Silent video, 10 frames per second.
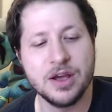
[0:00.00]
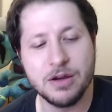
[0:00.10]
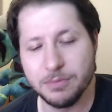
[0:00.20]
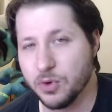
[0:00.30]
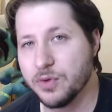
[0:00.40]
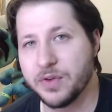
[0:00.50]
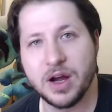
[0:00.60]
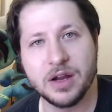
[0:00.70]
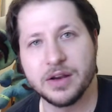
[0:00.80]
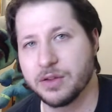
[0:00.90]
move
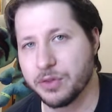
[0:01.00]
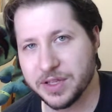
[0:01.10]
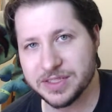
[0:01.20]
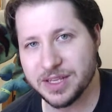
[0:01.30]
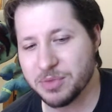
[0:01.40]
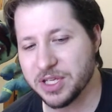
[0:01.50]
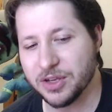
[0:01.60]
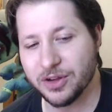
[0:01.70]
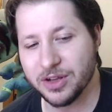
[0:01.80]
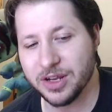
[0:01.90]
on, things can be
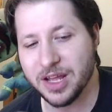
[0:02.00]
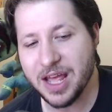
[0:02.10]
good,